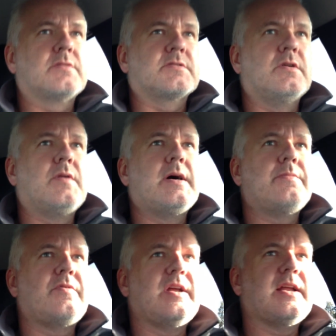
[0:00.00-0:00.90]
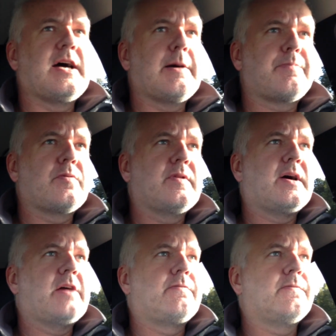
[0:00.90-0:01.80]
So I'm really happy with
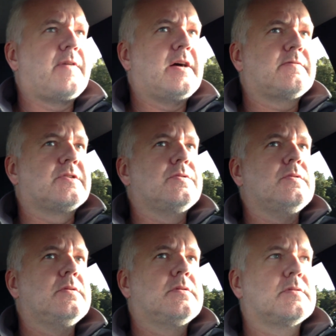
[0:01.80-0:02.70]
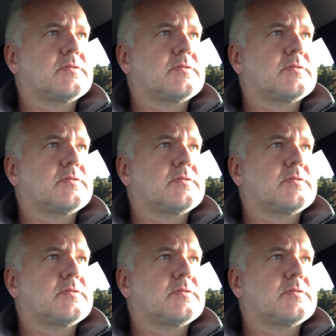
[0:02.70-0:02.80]
the iPhone 5 too.